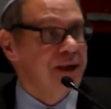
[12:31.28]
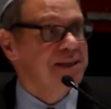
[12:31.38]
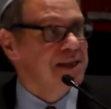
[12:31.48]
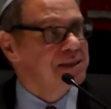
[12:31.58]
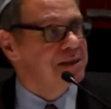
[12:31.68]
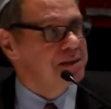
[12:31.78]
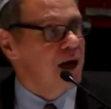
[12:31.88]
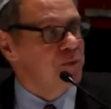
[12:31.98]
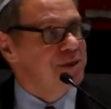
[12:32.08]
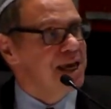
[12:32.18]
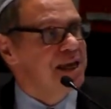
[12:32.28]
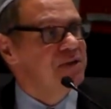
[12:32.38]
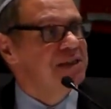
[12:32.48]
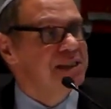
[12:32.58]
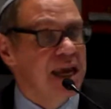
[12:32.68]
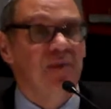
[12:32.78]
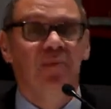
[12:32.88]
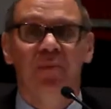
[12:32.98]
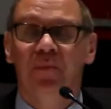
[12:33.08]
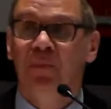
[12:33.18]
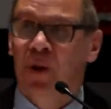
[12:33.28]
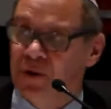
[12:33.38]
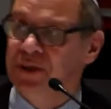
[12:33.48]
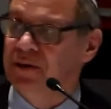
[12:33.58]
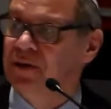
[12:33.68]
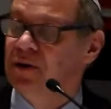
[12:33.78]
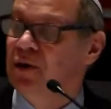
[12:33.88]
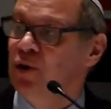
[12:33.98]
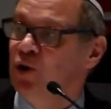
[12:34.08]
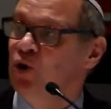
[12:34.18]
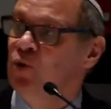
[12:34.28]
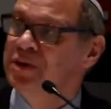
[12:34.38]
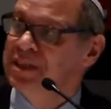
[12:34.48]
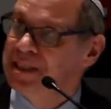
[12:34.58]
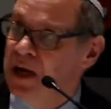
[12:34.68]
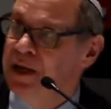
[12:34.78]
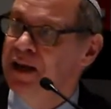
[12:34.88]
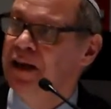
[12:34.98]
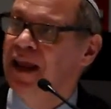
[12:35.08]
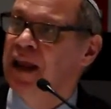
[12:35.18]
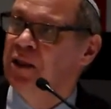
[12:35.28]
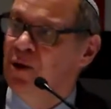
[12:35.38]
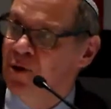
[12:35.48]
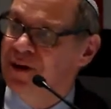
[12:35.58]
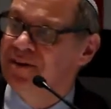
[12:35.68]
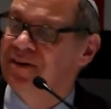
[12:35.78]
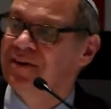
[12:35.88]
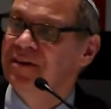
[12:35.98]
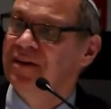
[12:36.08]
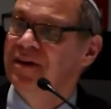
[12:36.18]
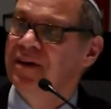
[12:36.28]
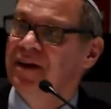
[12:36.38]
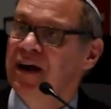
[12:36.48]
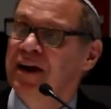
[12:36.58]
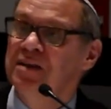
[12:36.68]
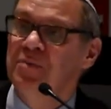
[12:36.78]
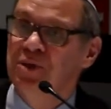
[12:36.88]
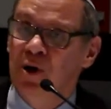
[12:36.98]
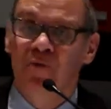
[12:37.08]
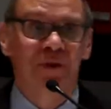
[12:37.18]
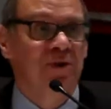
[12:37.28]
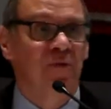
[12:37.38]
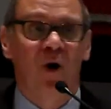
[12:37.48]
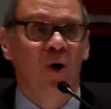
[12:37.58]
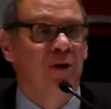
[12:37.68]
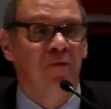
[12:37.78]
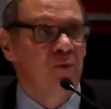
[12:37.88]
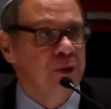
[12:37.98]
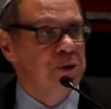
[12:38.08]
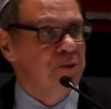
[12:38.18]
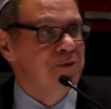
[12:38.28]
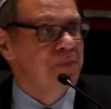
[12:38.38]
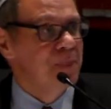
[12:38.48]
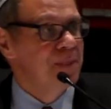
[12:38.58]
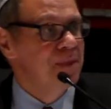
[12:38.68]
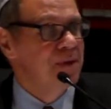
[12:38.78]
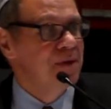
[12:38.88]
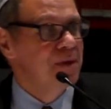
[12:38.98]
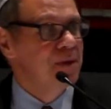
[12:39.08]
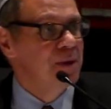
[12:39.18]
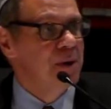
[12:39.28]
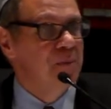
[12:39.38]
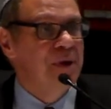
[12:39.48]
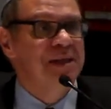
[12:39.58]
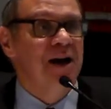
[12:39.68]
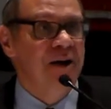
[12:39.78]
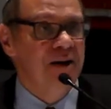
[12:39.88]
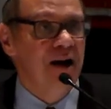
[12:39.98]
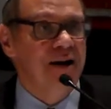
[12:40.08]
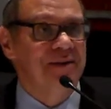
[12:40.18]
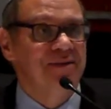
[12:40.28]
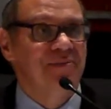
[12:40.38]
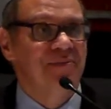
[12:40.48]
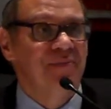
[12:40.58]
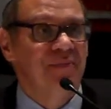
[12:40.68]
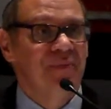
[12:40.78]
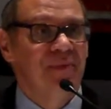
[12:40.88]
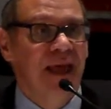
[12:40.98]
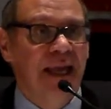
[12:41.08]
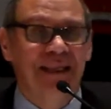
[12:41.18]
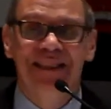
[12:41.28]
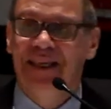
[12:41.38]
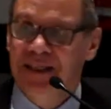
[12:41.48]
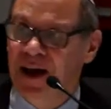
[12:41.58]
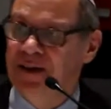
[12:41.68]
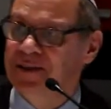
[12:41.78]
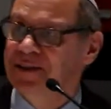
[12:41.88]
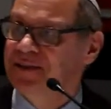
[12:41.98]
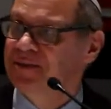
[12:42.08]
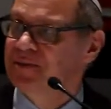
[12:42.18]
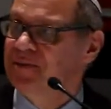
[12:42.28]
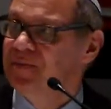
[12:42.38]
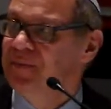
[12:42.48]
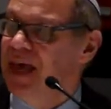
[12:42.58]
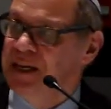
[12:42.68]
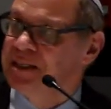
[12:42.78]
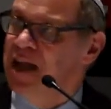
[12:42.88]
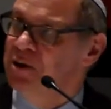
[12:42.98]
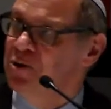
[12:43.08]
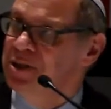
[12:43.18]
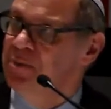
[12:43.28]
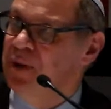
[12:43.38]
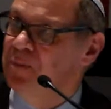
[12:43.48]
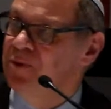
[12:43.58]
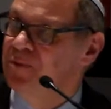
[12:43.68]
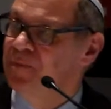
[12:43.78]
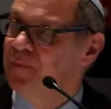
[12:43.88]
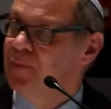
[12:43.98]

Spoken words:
But, says the Talmud, take the same person who was studied and learned and is observant of all of the ritual, but is unkind and is dishonest and is not good to people.